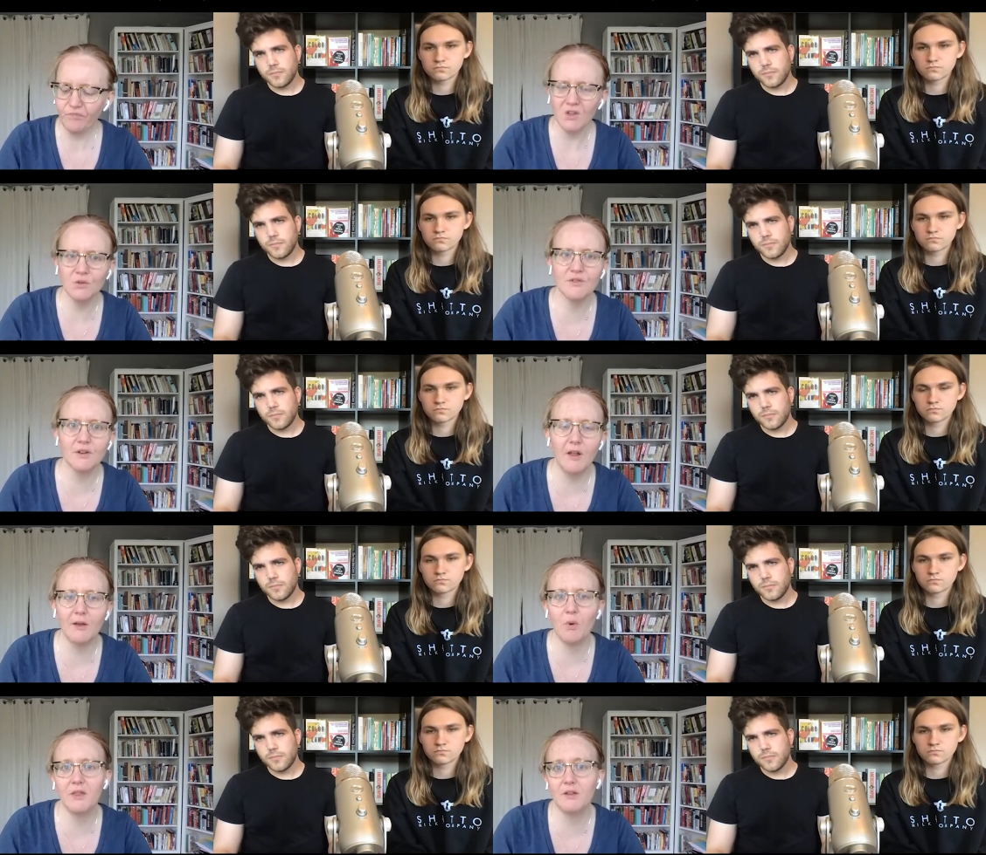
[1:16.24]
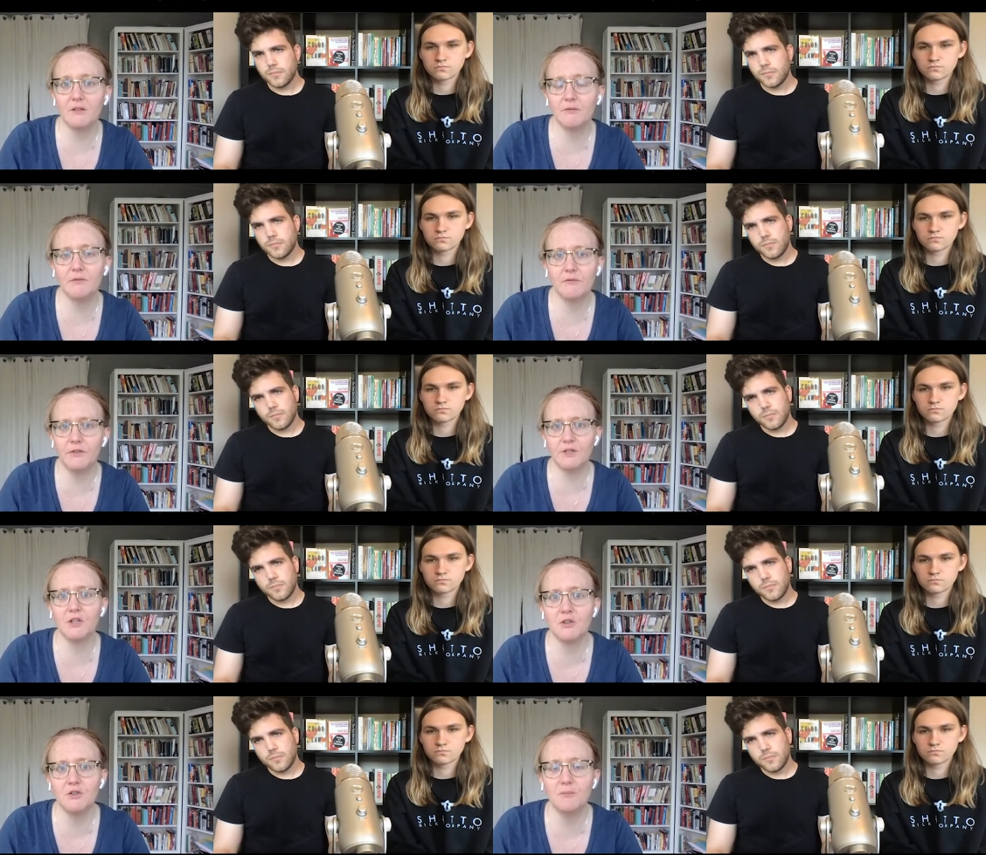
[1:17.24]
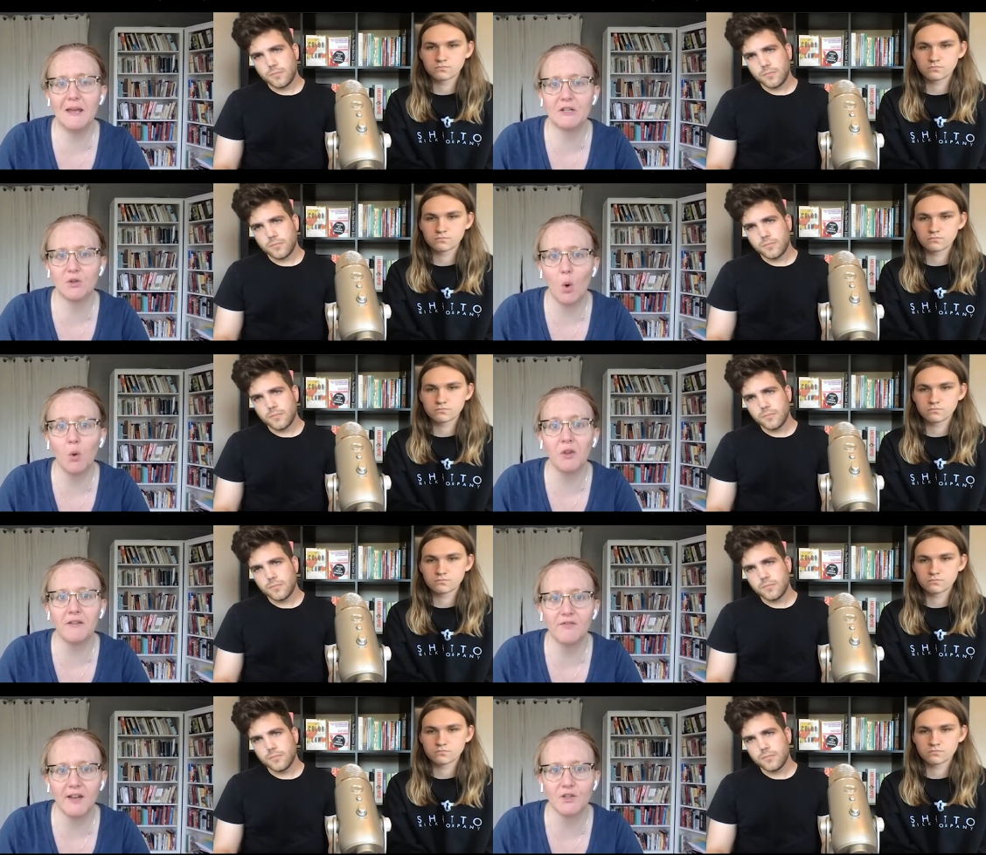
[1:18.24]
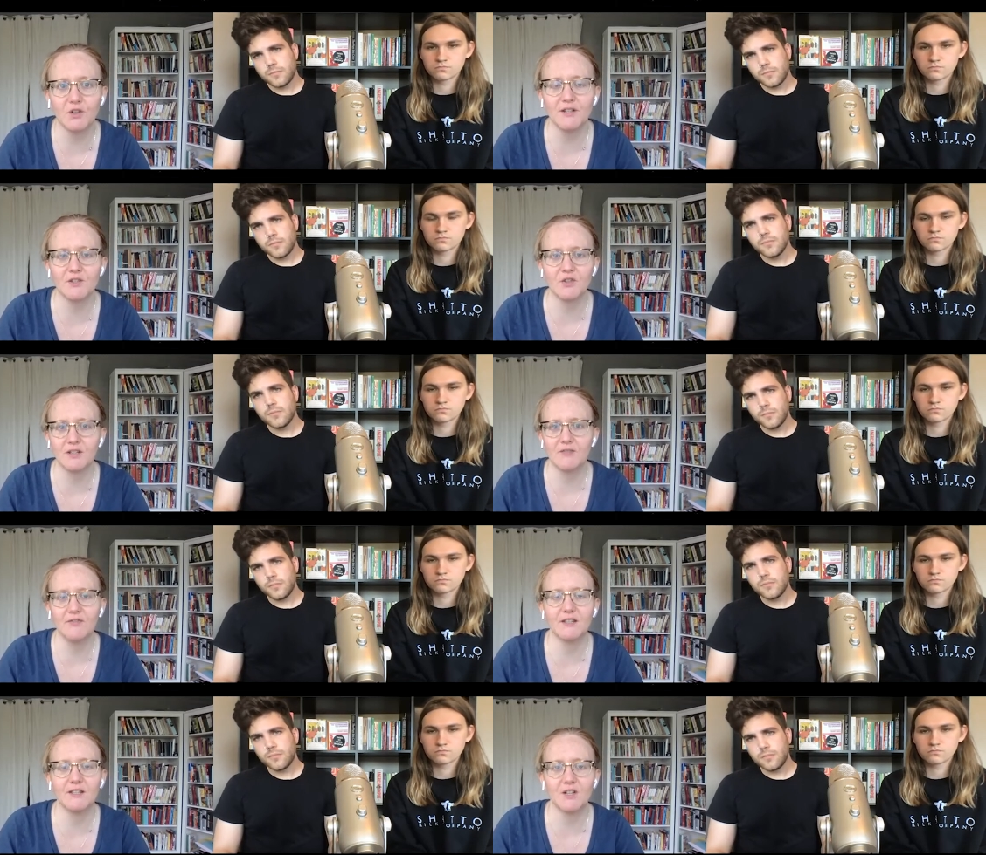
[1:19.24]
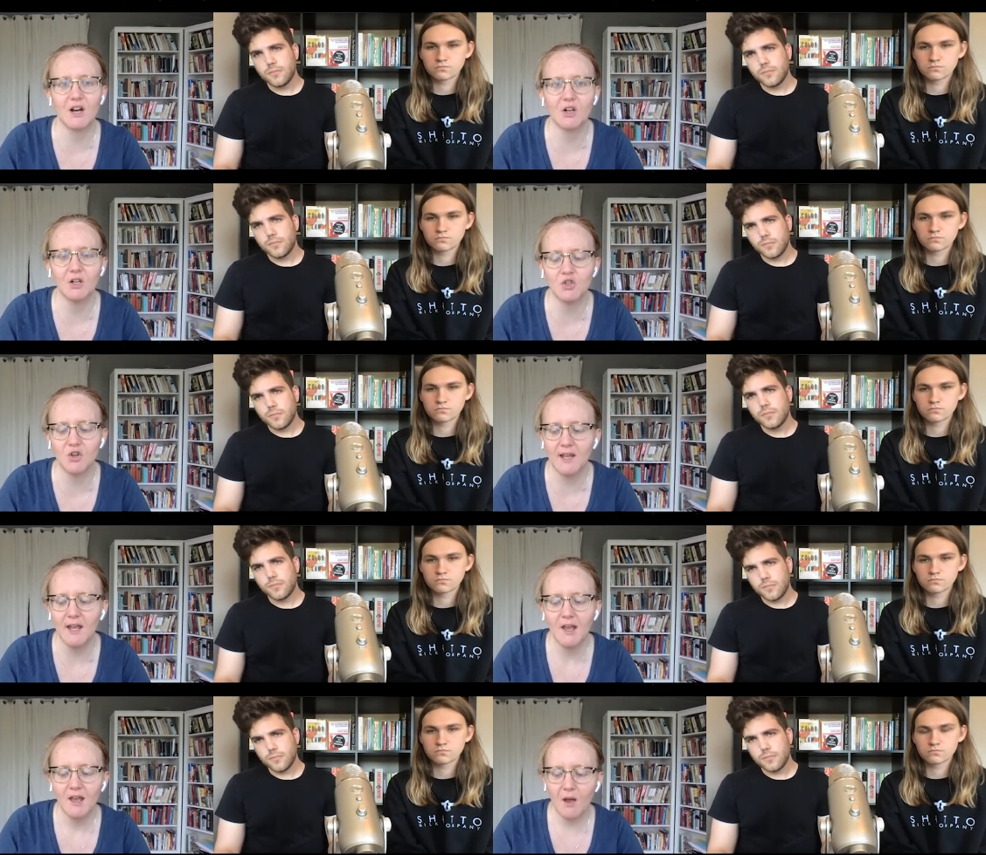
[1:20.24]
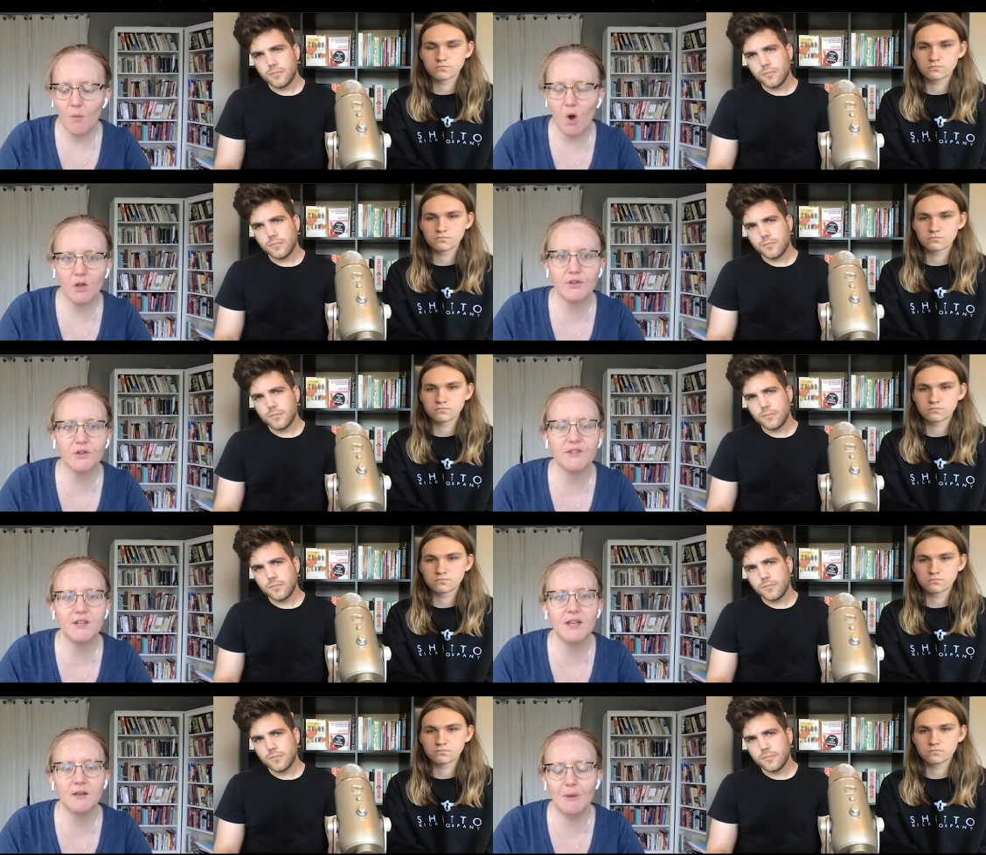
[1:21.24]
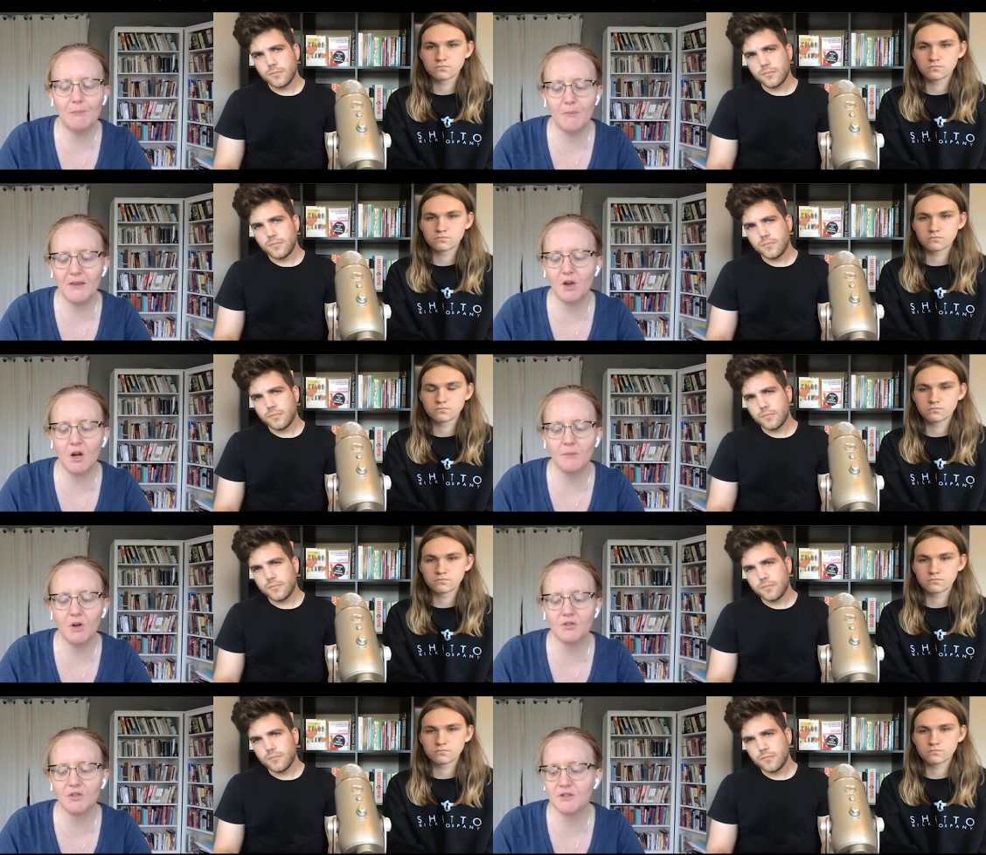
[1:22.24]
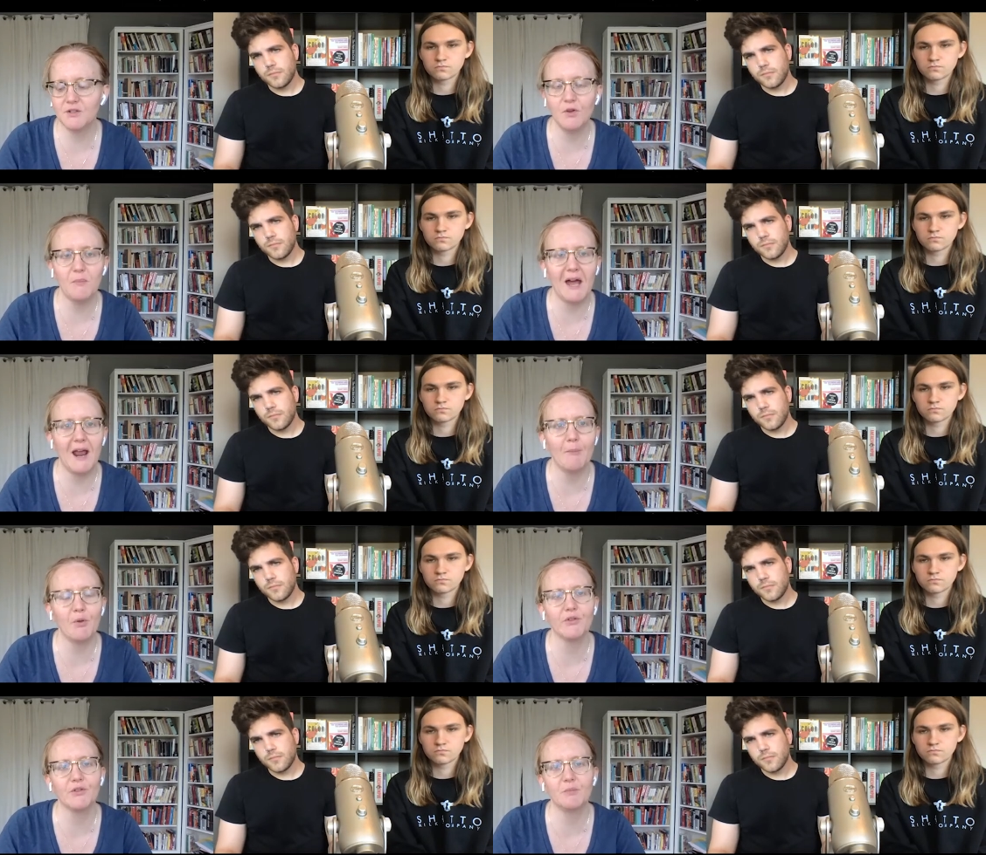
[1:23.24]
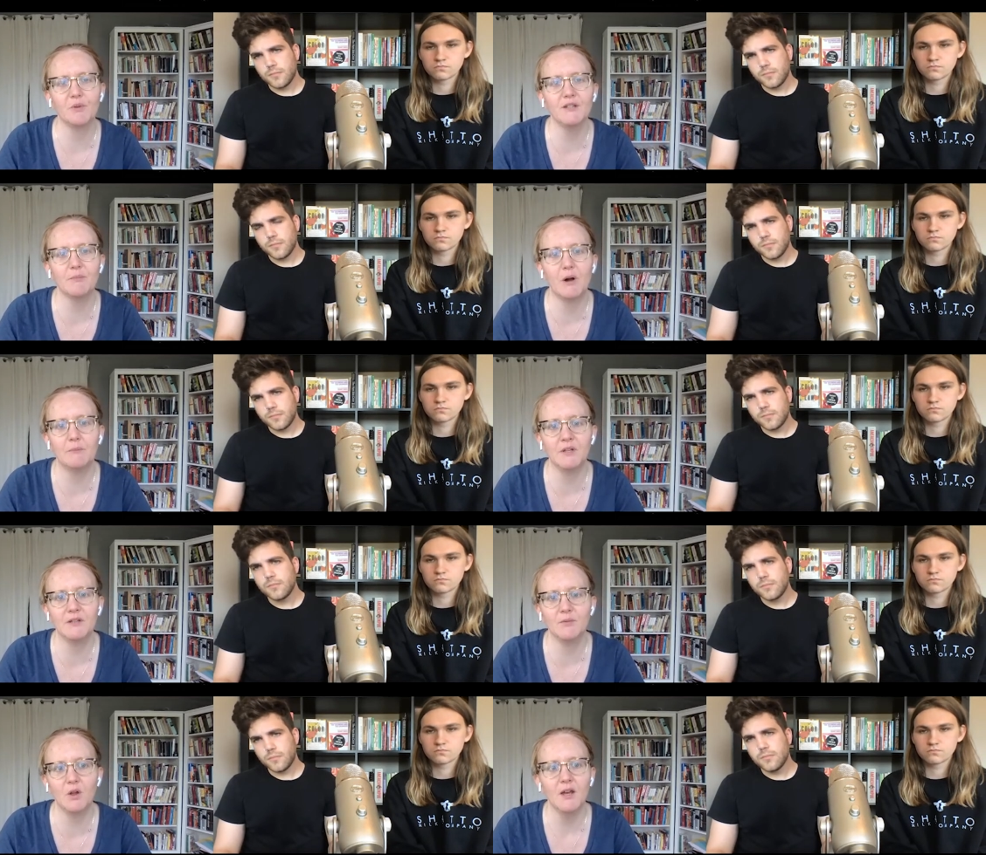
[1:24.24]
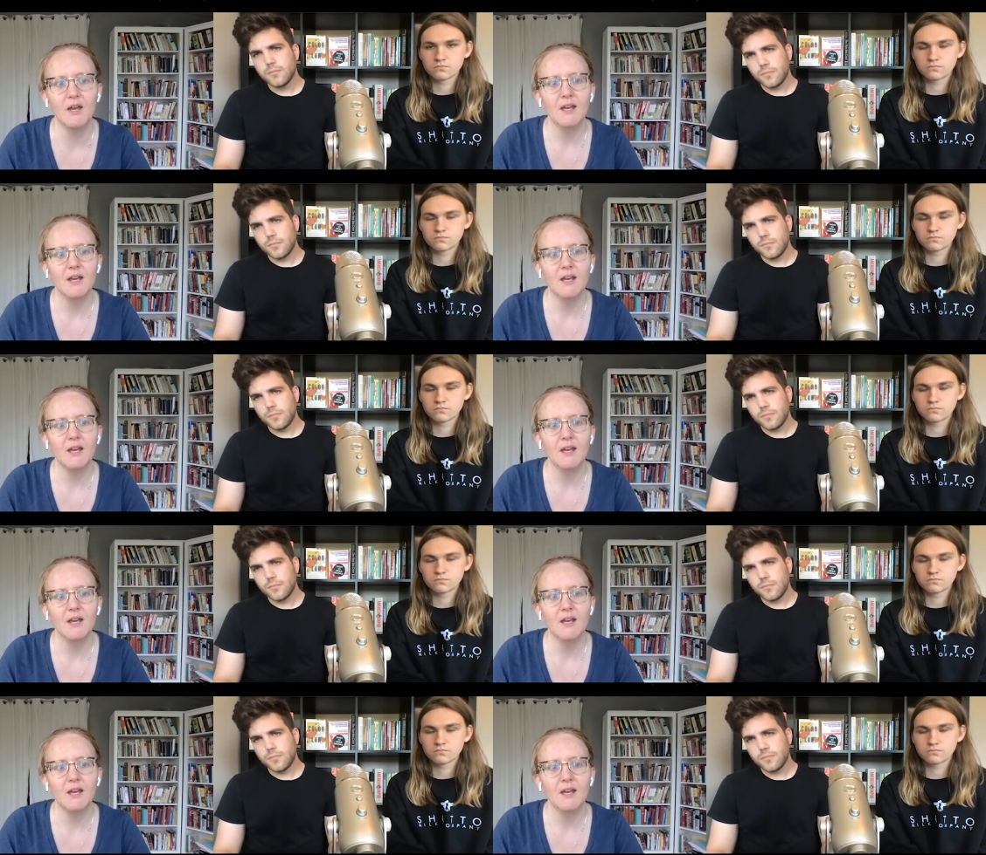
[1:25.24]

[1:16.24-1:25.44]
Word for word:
Speaker 1: you like what the decisions you make don't only affect your district they affect the entire country and we're also seeing people make the argument oh it's just a few bad apples in the police departments well